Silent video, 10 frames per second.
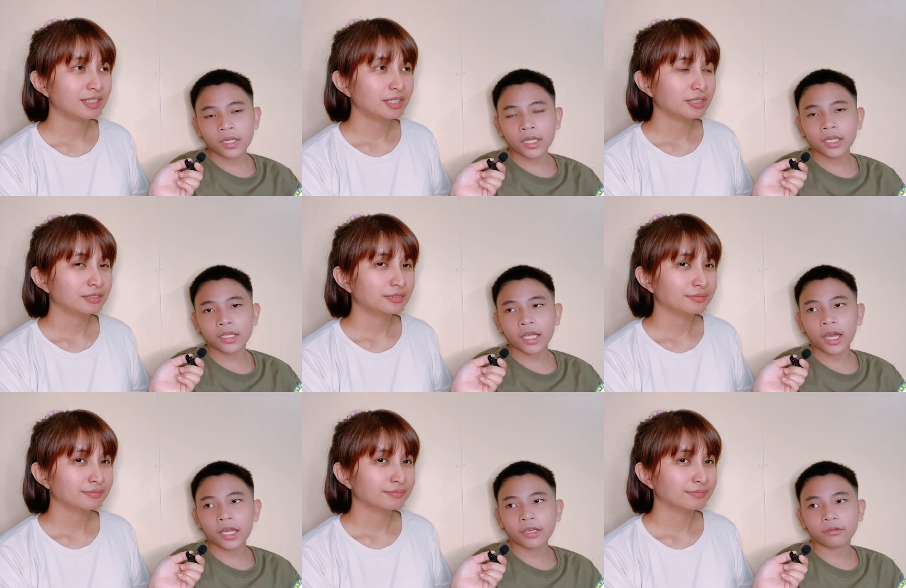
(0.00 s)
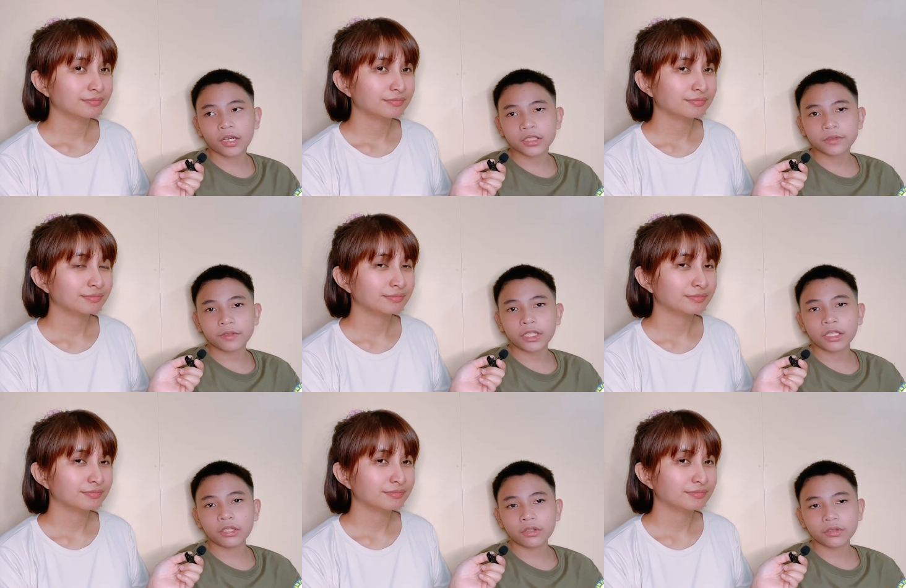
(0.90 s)
Speaker 1: And I watch
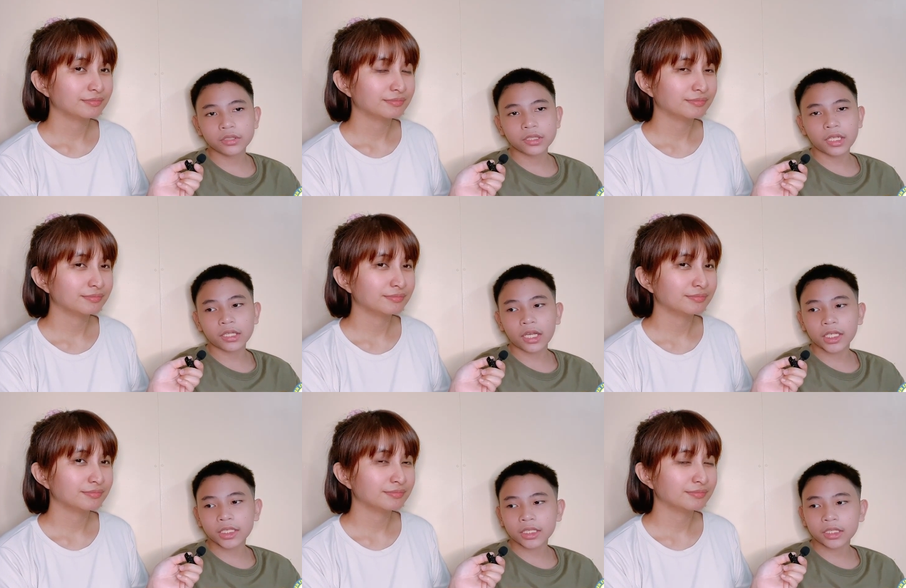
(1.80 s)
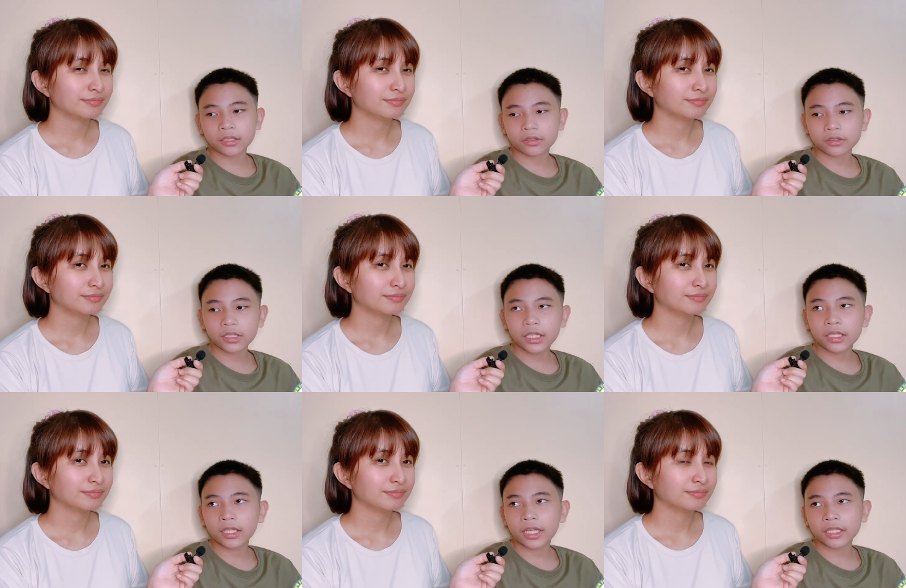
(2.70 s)
videos that I get
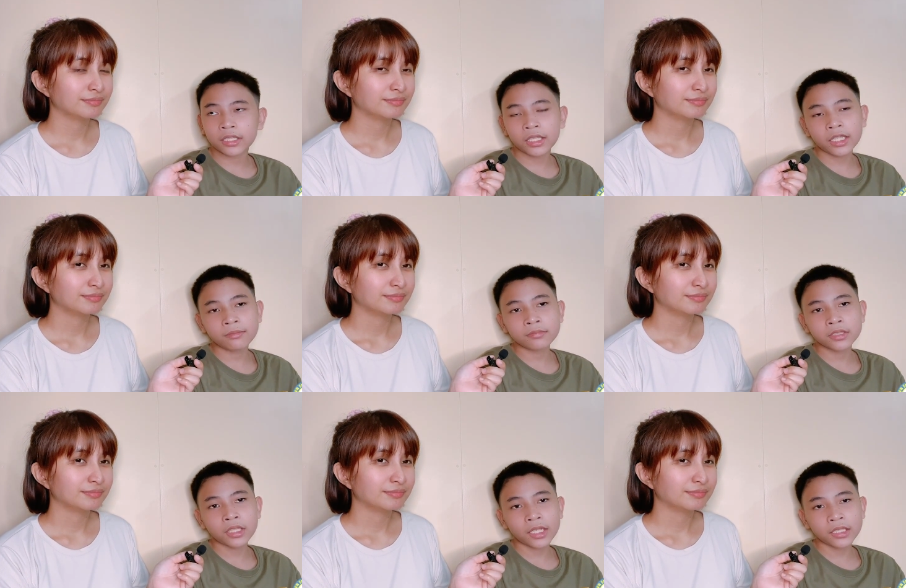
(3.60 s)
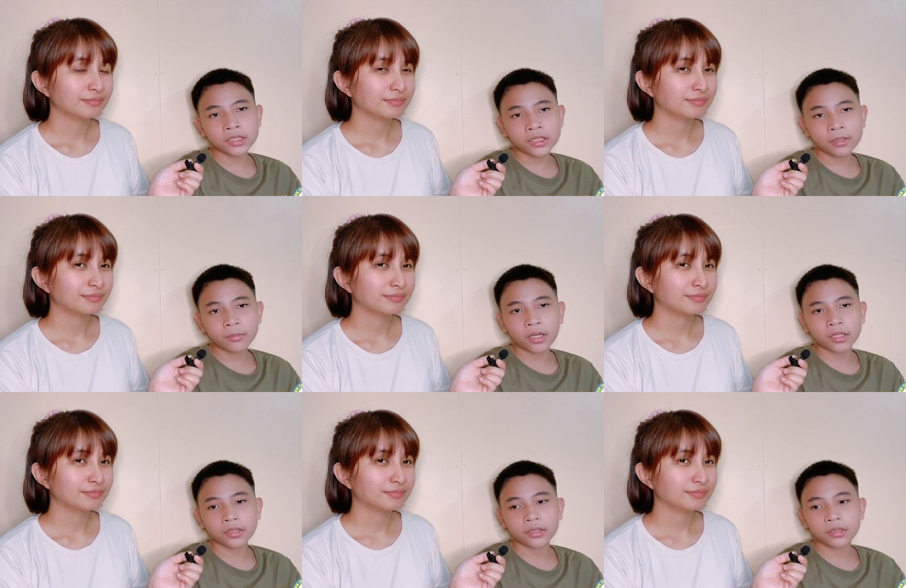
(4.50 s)
entertained, like games like
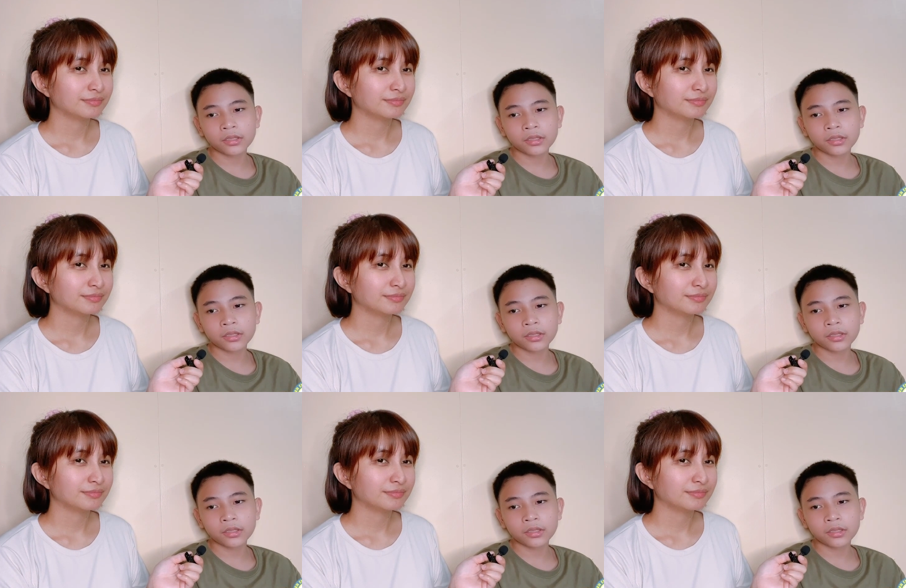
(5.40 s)
Gmod.